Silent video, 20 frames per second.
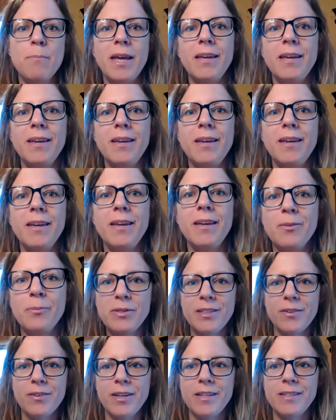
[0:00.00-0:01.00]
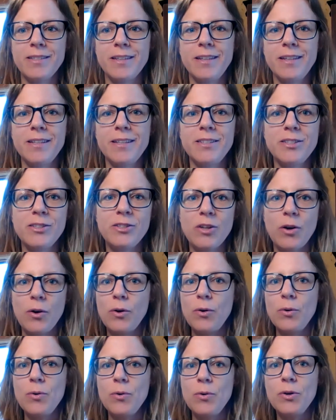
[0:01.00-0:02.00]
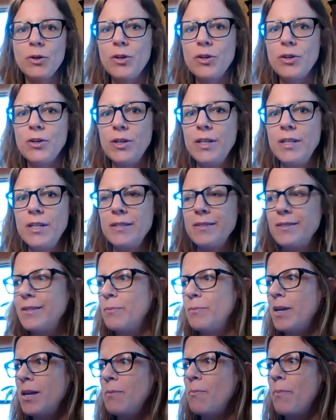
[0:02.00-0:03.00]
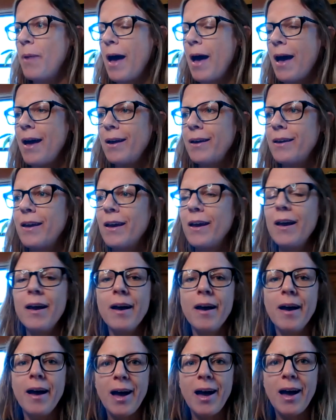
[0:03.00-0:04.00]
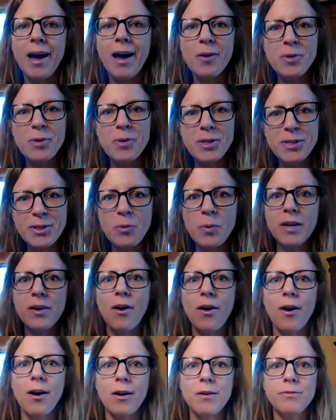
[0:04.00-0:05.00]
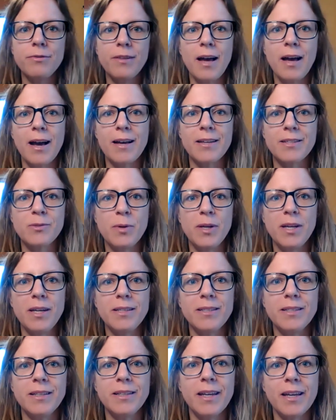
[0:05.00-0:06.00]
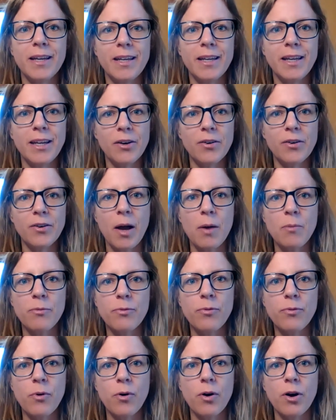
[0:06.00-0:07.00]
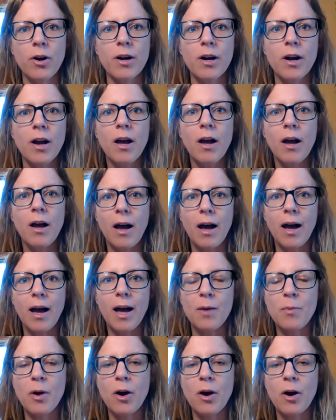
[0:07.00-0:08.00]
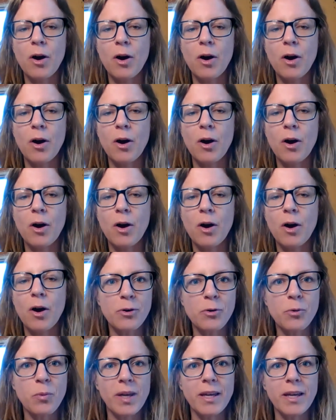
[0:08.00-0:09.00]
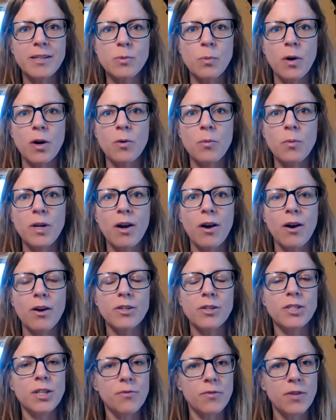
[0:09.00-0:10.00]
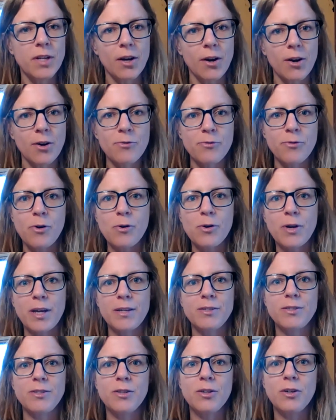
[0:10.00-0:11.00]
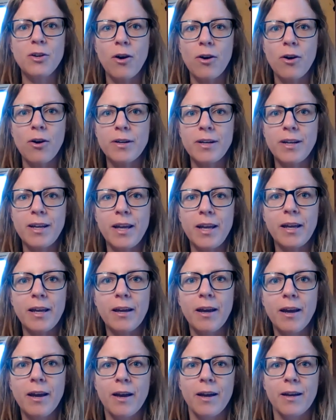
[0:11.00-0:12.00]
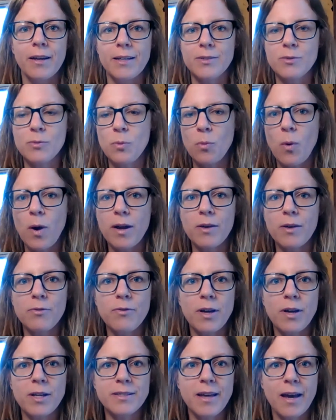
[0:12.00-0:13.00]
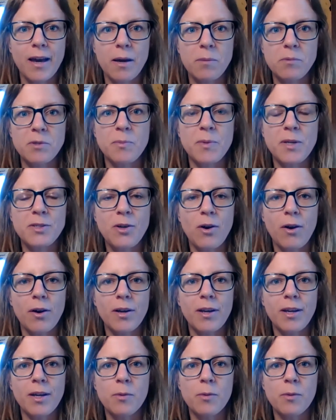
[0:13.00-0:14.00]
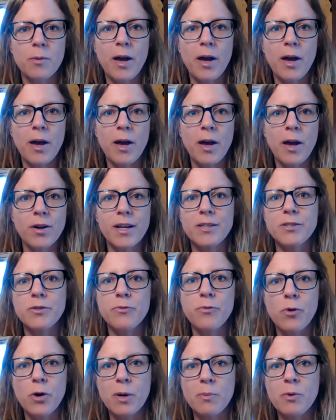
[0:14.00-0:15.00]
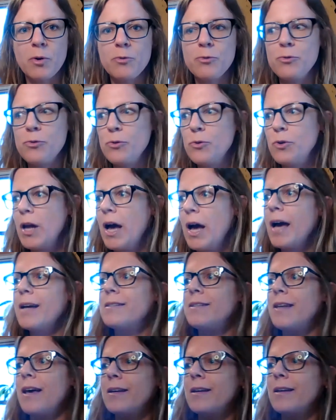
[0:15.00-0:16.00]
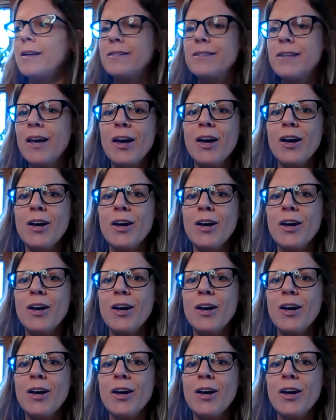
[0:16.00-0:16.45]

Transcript: Making the Most series. It is so good to be back. We took a week off last week to get geared up for our next several weeks where we are shifting our focus to gardening, because what a fun time to be talking about gardening as a form of food access.